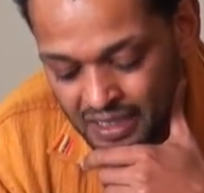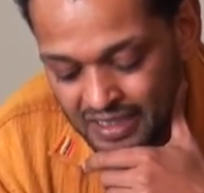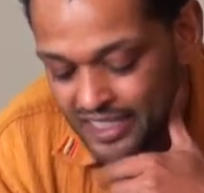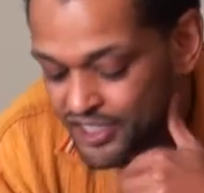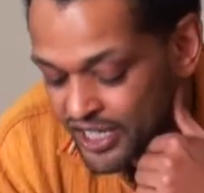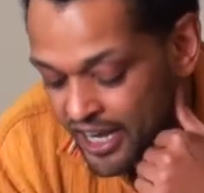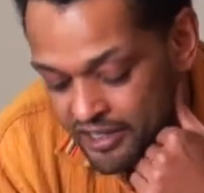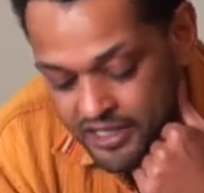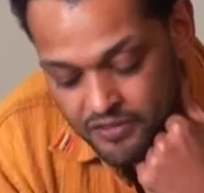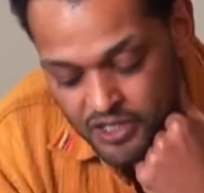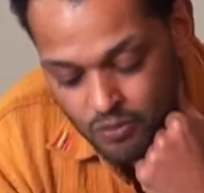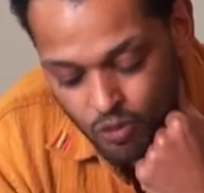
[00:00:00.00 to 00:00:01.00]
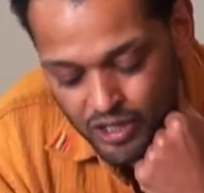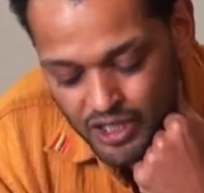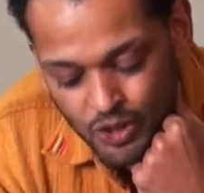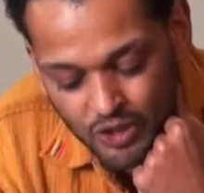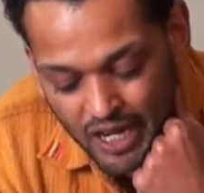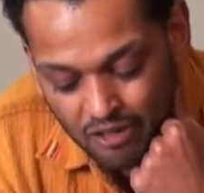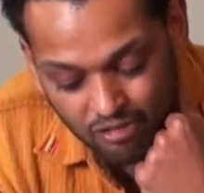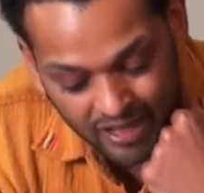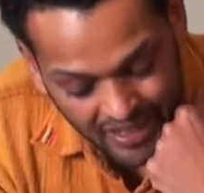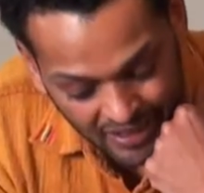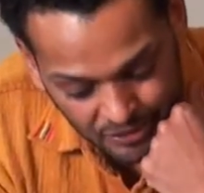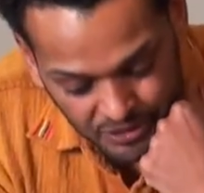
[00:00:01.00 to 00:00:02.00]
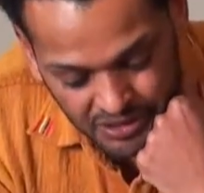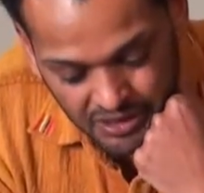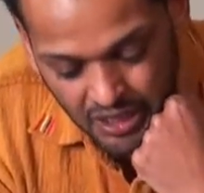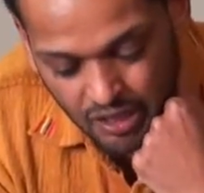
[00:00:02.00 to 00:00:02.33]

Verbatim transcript: These narratives of mourning do not recount,